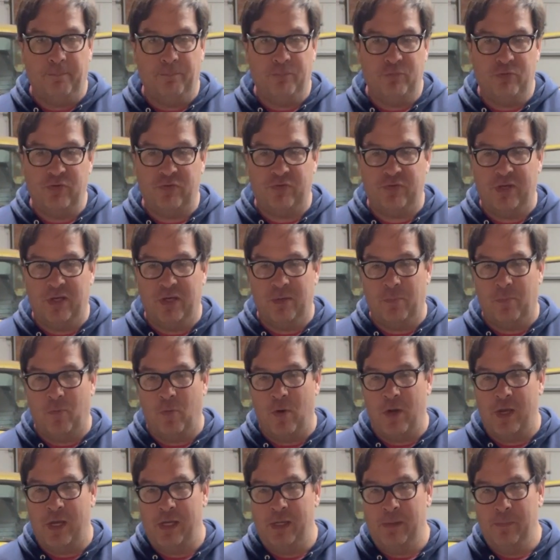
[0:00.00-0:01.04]
Just get them
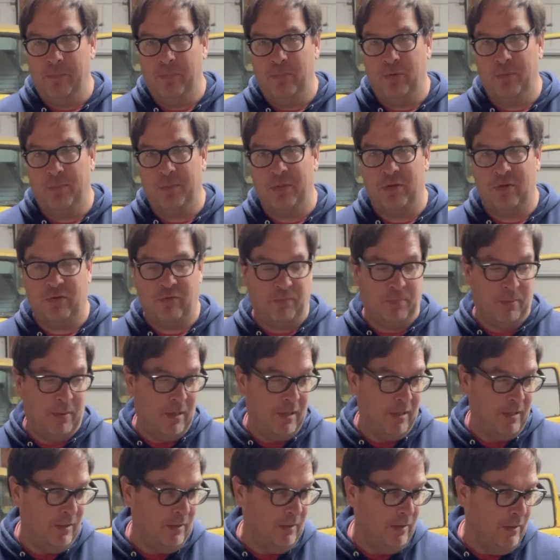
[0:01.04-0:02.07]
away, put them in their
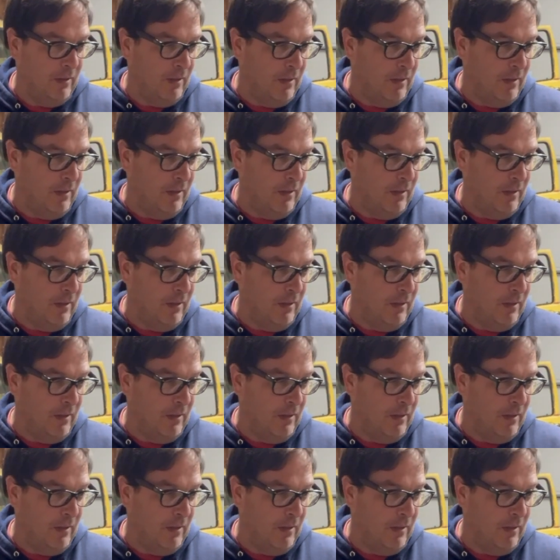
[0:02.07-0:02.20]
spot.